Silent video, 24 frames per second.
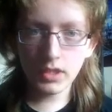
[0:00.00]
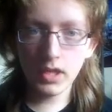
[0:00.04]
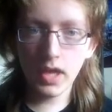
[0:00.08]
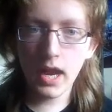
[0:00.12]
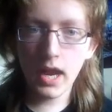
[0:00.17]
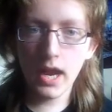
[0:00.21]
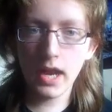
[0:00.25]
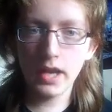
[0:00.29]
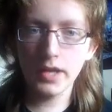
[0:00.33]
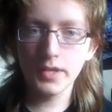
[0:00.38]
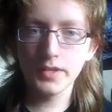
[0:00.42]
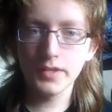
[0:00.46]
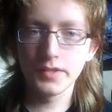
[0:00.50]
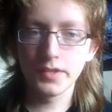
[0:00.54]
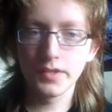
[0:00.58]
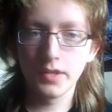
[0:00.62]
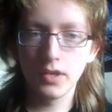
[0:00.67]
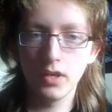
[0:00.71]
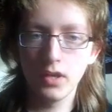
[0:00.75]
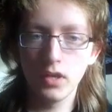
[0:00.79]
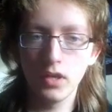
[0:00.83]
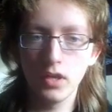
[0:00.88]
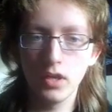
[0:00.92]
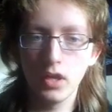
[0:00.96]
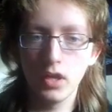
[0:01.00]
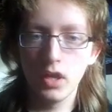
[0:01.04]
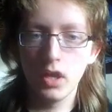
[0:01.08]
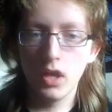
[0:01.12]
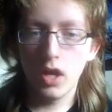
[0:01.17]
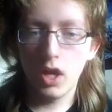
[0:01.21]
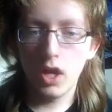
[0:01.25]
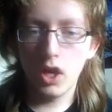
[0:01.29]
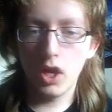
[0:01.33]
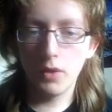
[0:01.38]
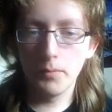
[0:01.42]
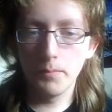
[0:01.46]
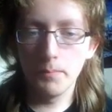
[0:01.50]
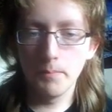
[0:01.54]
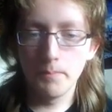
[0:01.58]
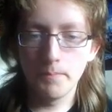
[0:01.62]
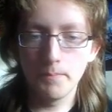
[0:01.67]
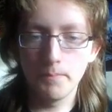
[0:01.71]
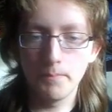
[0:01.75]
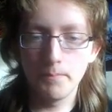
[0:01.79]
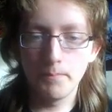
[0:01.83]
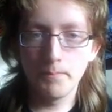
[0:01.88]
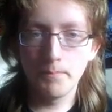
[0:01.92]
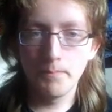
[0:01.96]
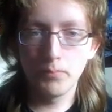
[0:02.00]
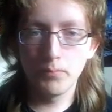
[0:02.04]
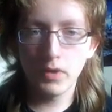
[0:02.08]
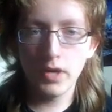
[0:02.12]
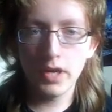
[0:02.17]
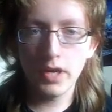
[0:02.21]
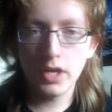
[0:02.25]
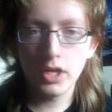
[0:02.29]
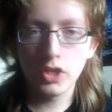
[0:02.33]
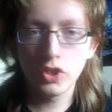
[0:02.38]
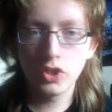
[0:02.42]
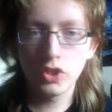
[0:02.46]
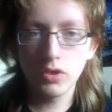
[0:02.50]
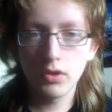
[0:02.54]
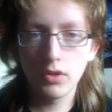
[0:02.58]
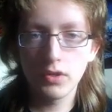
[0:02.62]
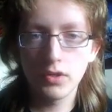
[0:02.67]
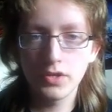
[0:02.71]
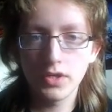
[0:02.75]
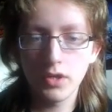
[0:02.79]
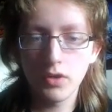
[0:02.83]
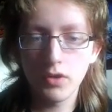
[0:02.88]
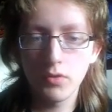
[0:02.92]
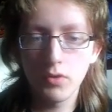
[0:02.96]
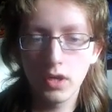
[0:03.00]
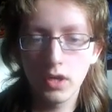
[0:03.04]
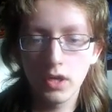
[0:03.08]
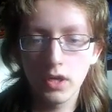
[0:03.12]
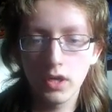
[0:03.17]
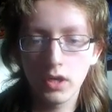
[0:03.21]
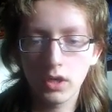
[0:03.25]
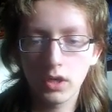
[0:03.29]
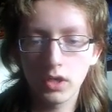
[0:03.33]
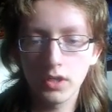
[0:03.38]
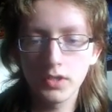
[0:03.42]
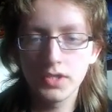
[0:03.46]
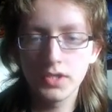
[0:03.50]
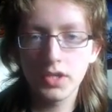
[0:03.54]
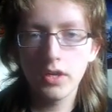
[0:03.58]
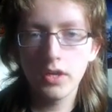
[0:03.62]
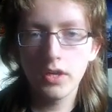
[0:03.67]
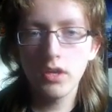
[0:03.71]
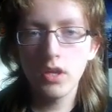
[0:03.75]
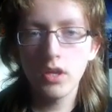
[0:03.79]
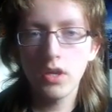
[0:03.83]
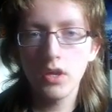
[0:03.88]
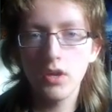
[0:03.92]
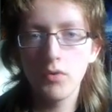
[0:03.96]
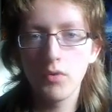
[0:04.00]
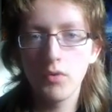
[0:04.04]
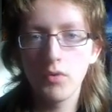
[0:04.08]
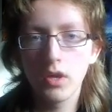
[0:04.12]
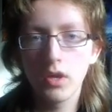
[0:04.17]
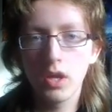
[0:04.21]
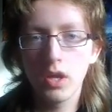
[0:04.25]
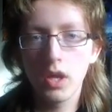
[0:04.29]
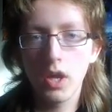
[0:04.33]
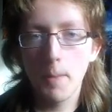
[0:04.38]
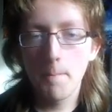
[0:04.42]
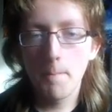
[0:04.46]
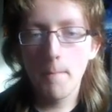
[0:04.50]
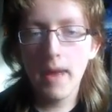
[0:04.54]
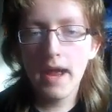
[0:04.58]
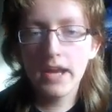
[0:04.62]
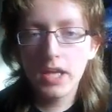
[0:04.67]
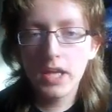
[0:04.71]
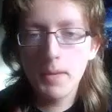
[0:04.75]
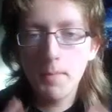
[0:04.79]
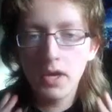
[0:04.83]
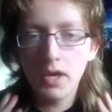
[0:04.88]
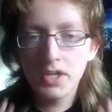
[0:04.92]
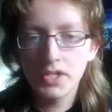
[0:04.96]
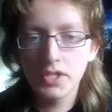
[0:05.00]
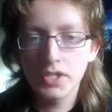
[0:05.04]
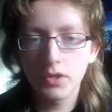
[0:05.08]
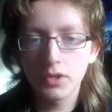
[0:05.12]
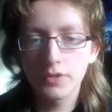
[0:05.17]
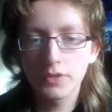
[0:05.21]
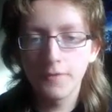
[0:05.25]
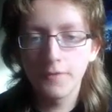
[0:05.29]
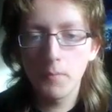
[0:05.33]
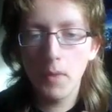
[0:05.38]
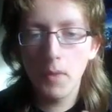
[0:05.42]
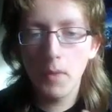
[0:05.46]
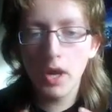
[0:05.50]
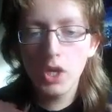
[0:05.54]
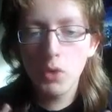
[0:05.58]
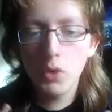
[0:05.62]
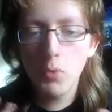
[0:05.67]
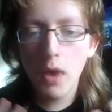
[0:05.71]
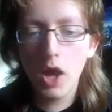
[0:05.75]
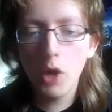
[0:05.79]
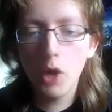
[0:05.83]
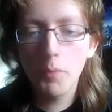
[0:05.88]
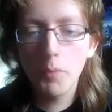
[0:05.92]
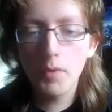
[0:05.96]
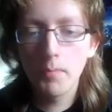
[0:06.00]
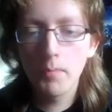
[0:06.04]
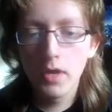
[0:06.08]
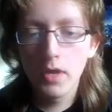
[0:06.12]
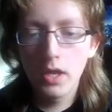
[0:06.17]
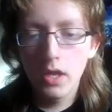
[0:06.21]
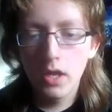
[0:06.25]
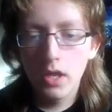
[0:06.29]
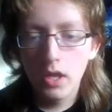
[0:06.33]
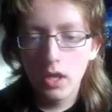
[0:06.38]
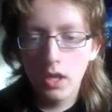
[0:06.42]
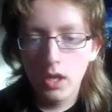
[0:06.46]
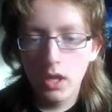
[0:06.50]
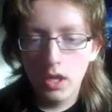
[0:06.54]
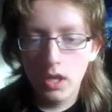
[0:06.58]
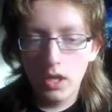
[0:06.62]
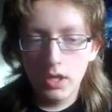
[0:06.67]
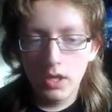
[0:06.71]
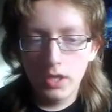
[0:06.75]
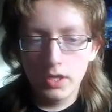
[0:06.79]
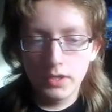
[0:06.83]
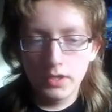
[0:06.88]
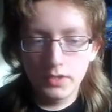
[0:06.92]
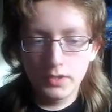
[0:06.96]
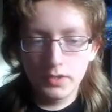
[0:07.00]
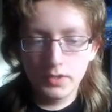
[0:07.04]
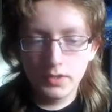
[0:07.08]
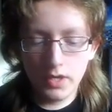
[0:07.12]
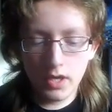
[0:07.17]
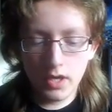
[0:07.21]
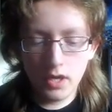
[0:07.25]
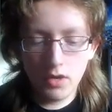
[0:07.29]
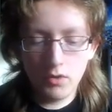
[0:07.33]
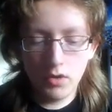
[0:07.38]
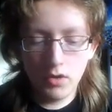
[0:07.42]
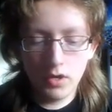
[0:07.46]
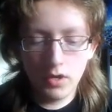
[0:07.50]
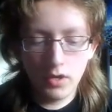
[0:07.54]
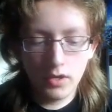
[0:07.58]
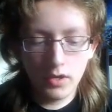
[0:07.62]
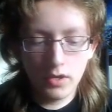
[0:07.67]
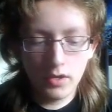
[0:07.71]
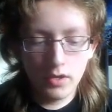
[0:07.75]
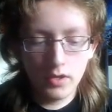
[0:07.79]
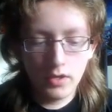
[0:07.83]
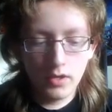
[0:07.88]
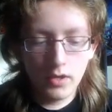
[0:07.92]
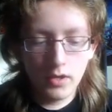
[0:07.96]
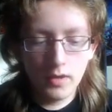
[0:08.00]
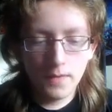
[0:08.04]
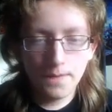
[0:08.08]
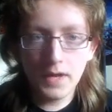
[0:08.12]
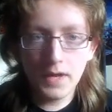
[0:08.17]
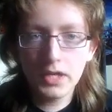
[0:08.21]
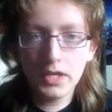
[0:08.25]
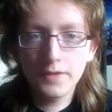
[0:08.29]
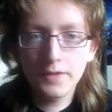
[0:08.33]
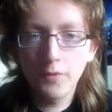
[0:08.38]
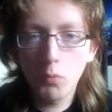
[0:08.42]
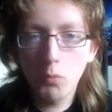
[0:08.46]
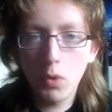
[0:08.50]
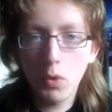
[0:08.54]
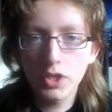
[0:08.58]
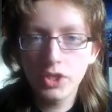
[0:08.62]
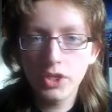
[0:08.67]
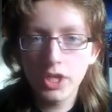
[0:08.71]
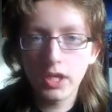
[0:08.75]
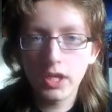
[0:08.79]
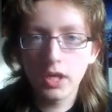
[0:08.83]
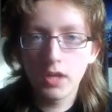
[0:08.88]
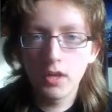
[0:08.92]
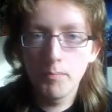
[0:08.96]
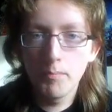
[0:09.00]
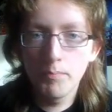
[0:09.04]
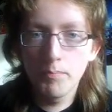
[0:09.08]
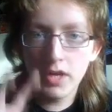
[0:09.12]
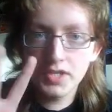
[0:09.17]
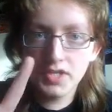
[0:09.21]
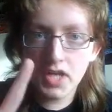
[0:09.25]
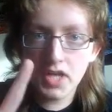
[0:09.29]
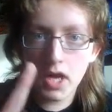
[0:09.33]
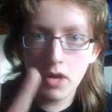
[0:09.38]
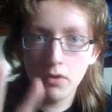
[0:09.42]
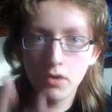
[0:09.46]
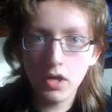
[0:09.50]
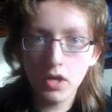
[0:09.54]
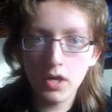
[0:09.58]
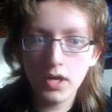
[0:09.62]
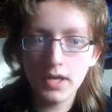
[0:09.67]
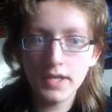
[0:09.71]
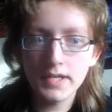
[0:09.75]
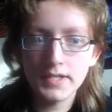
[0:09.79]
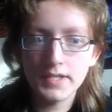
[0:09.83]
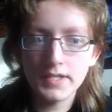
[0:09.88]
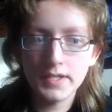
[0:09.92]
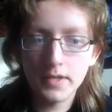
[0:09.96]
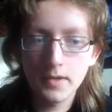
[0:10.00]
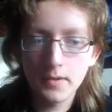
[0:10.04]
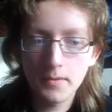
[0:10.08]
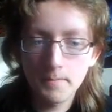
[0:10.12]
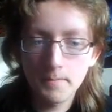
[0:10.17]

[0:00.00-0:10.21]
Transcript: and I'm pretty sure to continue making my songs for my new album. So, thanks for watching. Peace out, guys.